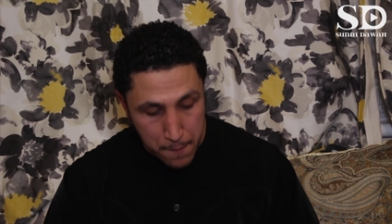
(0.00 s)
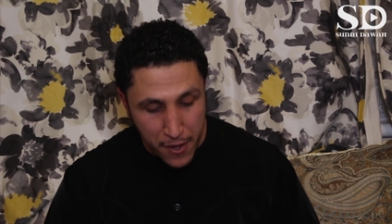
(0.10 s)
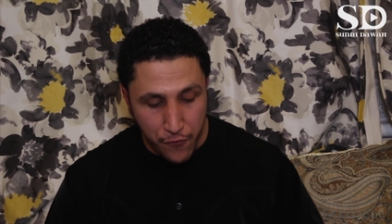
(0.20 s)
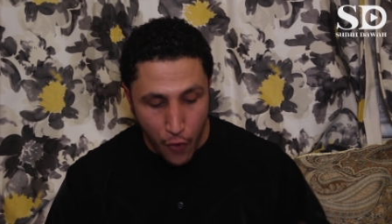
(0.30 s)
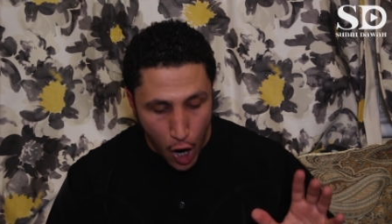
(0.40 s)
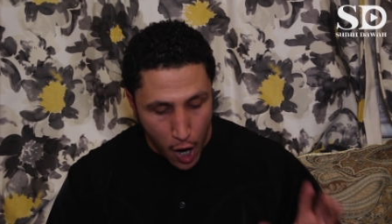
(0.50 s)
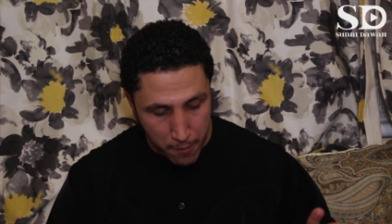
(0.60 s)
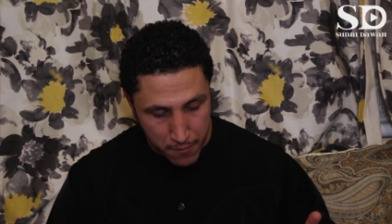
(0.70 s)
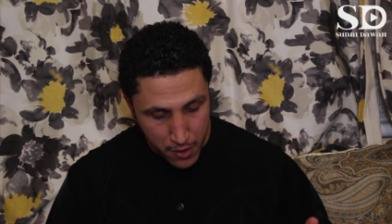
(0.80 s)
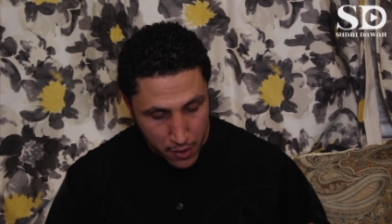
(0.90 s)
be
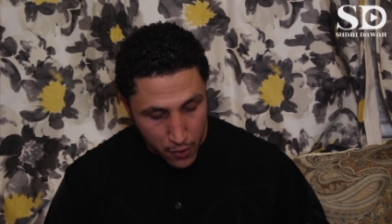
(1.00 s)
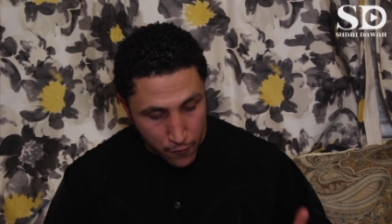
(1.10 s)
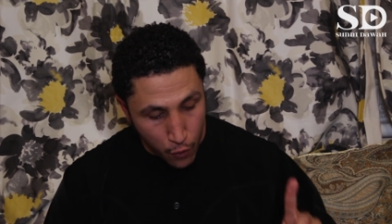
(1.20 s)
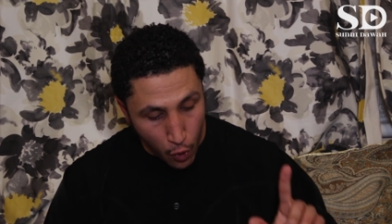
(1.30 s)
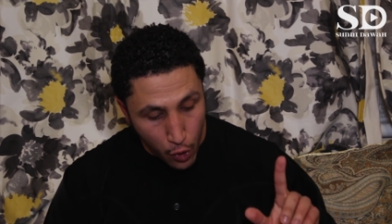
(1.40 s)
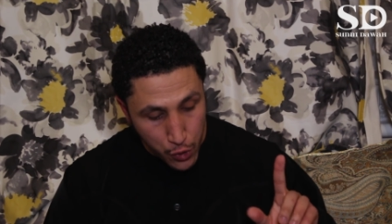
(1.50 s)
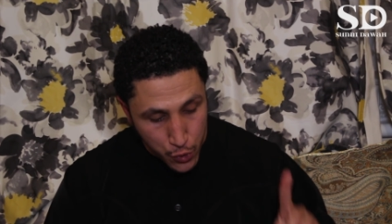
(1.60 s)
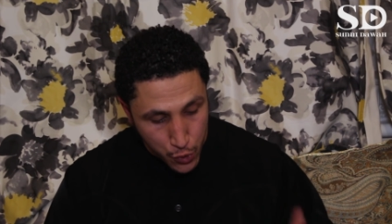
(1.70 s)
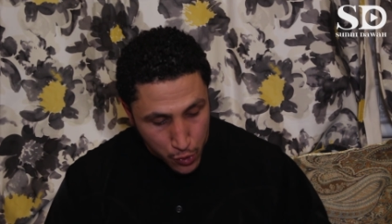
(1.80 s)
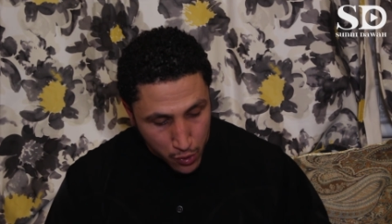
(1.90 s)
firm, for on
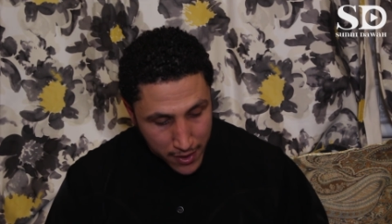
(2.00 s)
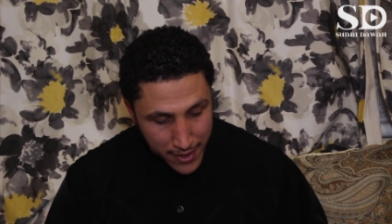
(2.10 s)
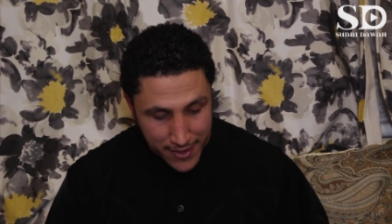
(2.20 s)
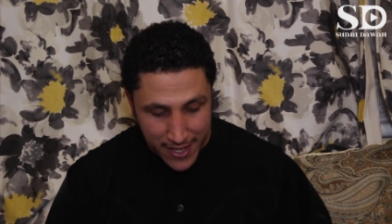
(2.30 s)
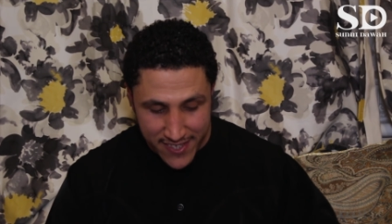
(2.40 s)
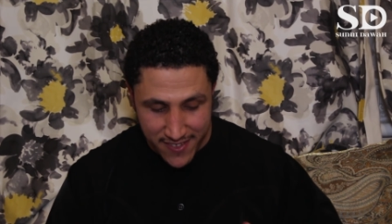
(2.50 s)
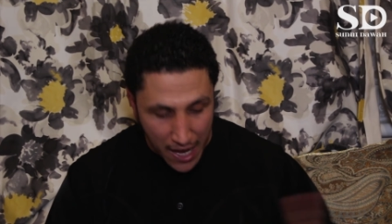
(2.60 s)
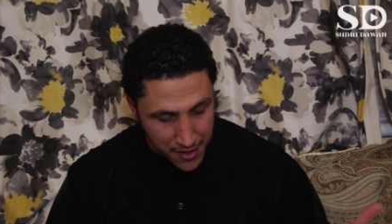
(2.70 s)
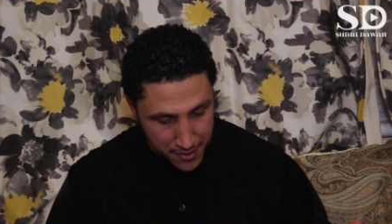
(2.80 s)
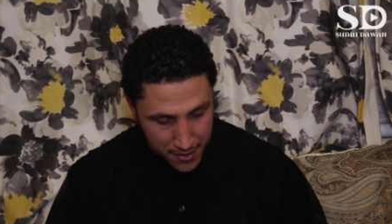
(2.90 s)
you there is
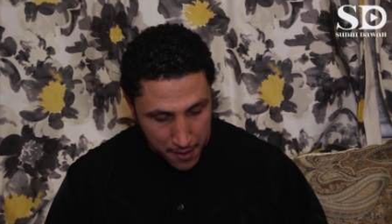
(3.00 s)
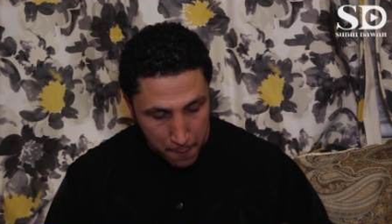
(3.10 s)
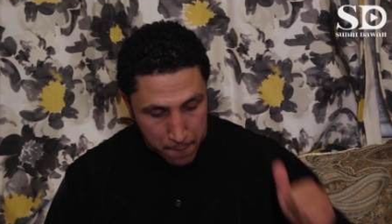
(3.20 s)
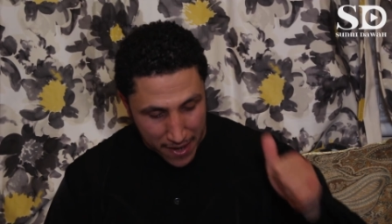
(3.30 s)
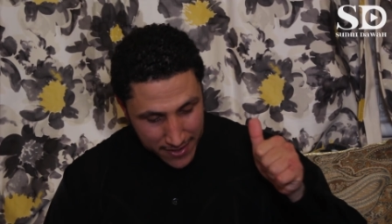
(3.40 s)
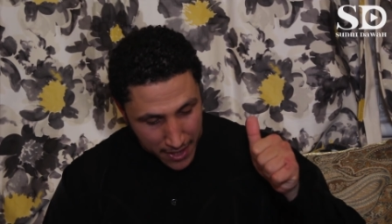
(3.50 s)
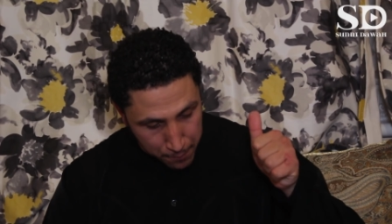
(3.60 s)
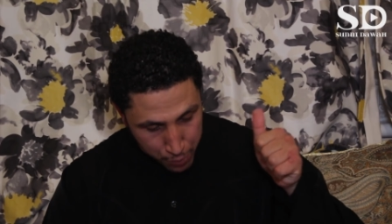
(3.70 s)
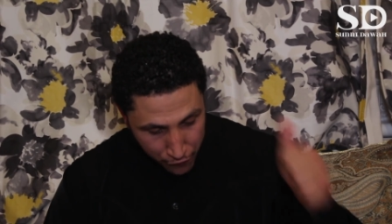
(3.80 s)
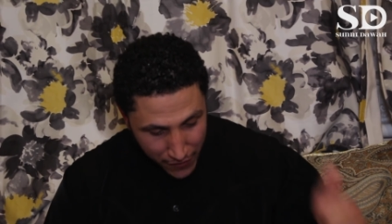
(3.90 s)
none but a
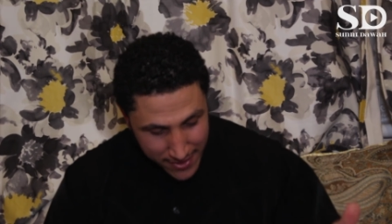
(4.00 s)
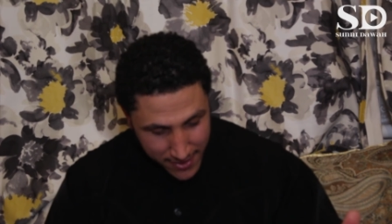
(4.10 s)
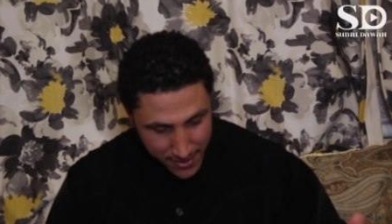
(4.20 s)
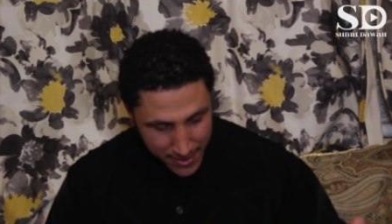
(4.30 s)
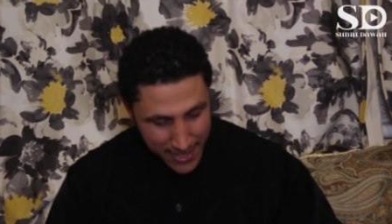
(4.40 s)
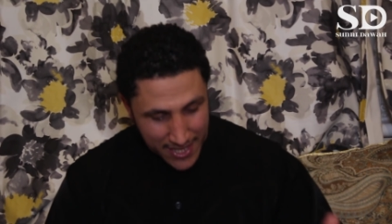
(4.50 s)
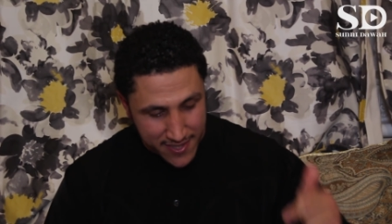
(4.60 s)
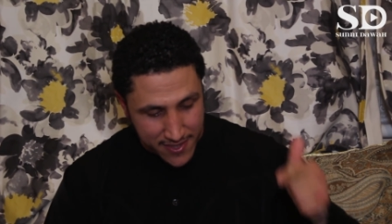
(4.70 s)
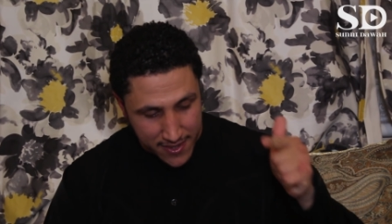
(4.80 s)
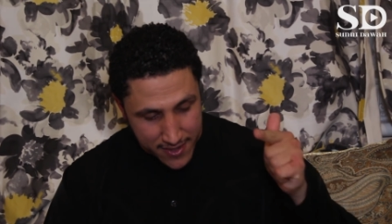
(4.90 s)
prophet, a
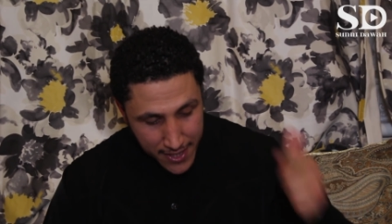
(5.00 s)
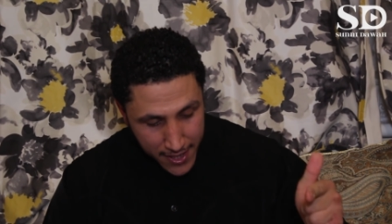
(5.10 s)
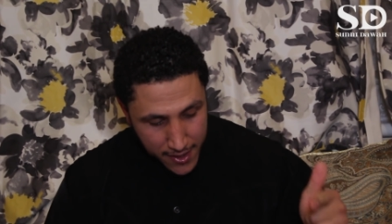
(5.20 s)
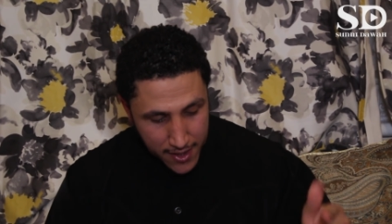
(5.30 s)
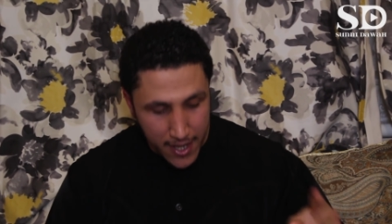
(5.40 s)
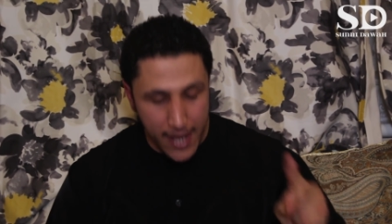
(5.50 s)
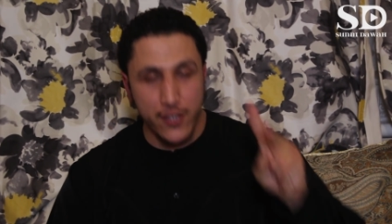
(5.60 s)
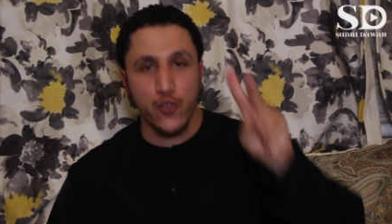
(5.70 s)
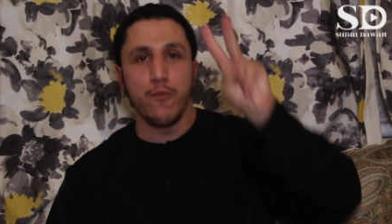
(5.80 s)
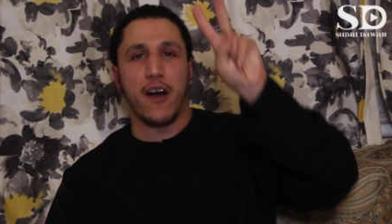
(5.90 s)
Siddiq,
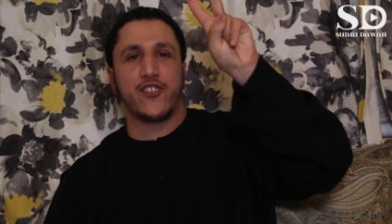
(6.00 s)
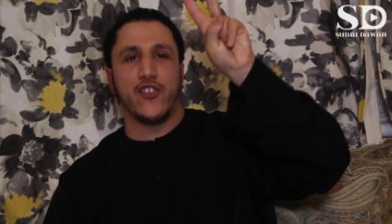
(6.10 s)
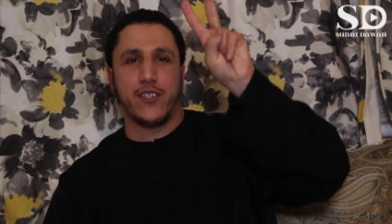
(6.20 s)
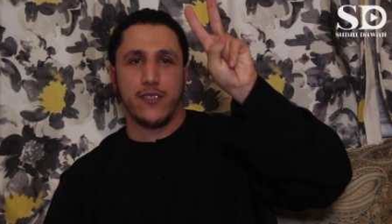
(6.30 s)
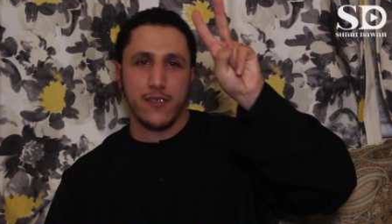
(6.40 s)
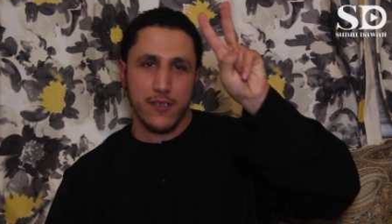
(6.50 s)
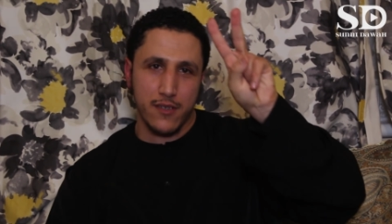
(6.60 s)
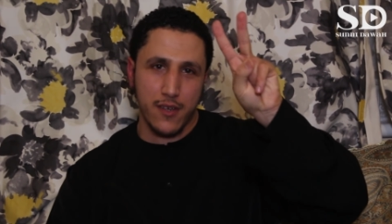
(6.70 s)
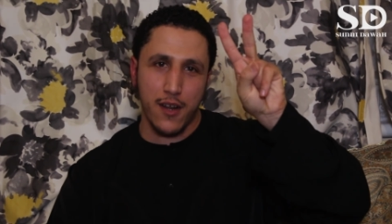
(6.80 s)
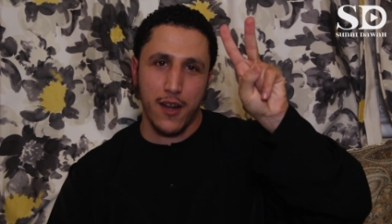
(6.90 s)
and two martyrs."
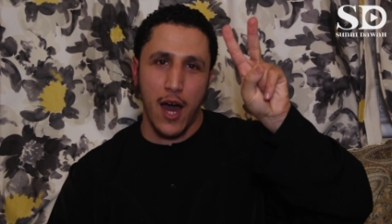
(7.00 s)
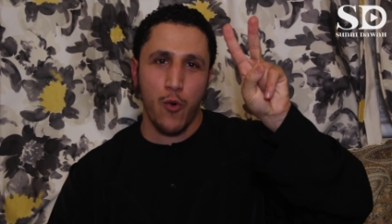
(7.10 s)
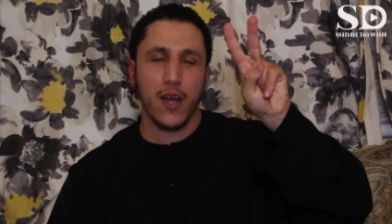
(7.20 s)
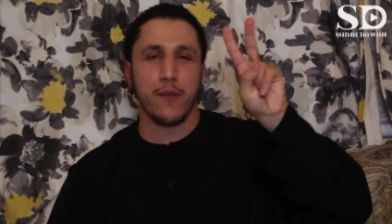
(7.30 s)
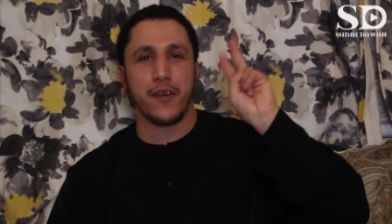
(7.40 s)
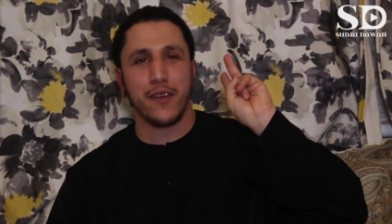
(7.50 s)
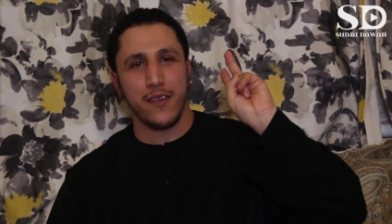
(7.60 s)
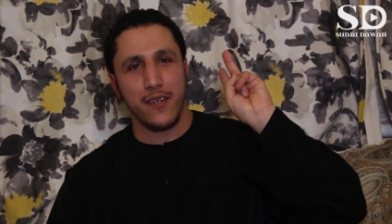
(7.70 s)
Allahu Akbar.